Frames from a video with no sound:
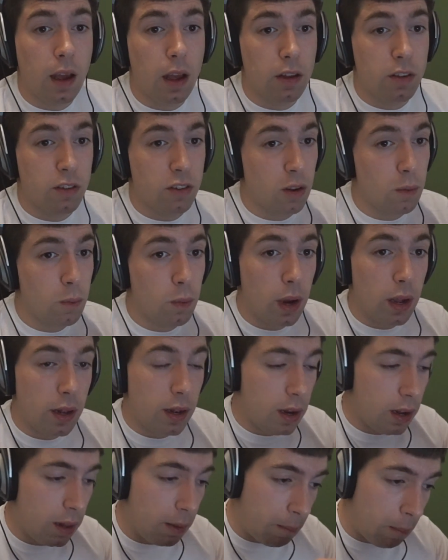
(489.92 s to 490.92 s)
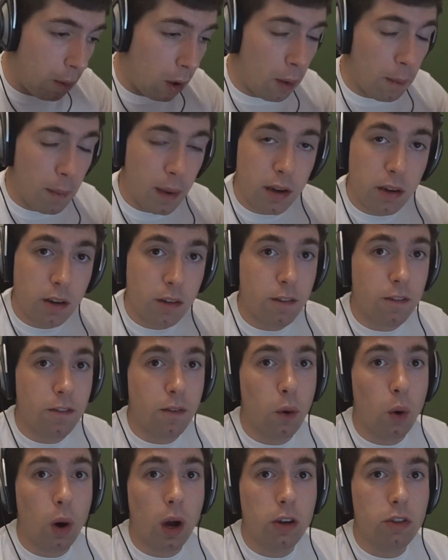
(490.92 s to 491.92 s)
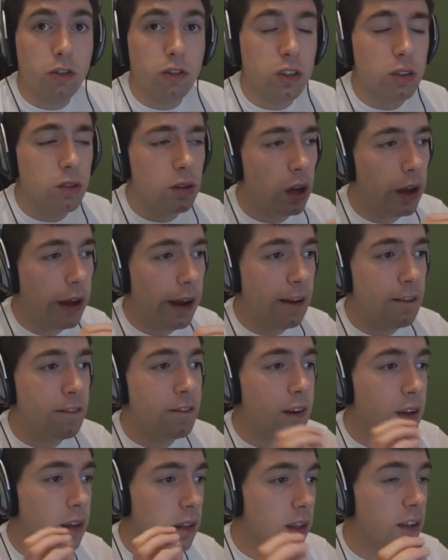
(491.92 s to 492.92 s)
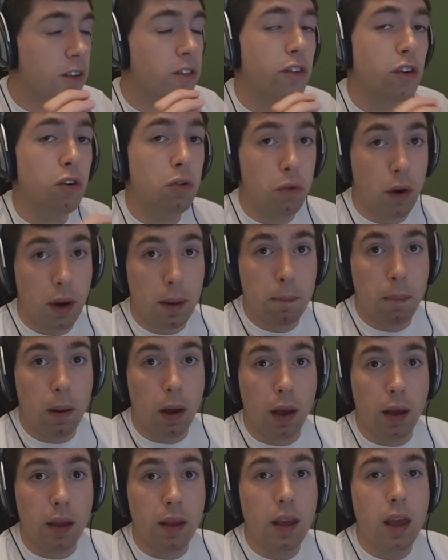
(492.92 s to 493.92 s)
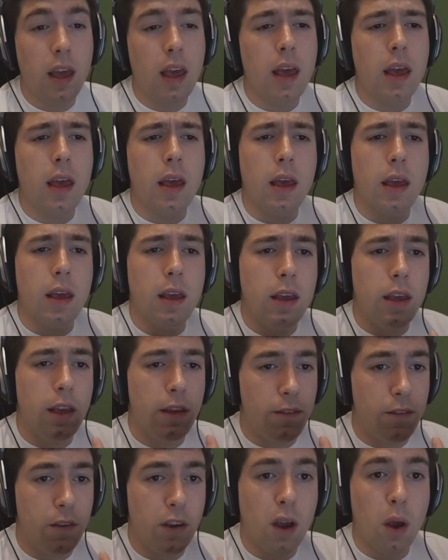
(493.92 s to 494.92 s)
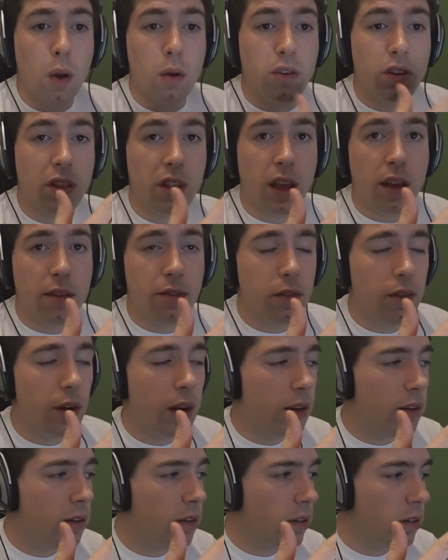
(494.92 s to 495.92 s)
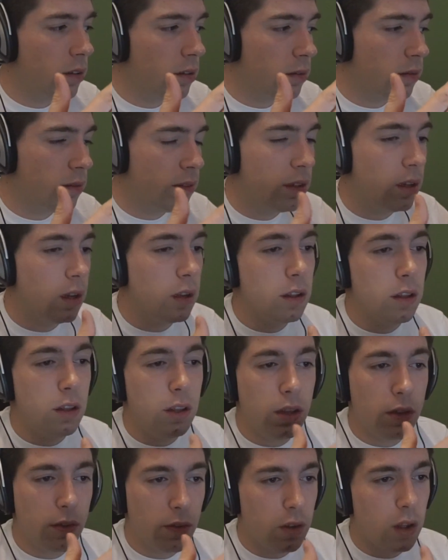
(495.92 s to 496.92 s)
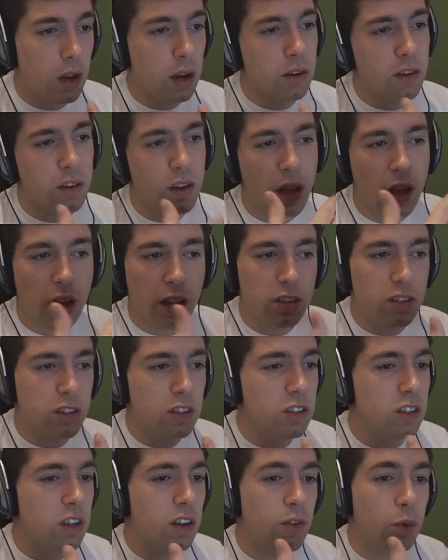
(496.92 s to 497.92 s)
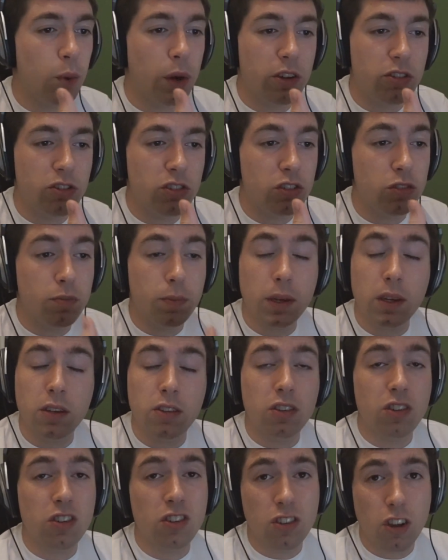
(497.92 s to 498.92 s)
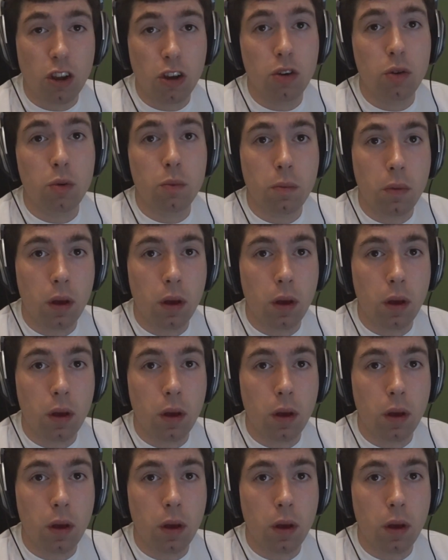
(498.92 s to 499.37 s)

somewhere near the bottom end of 400, I think these are a great buy. If you're going to the other end, you're going to start asking yourself questions, because there's so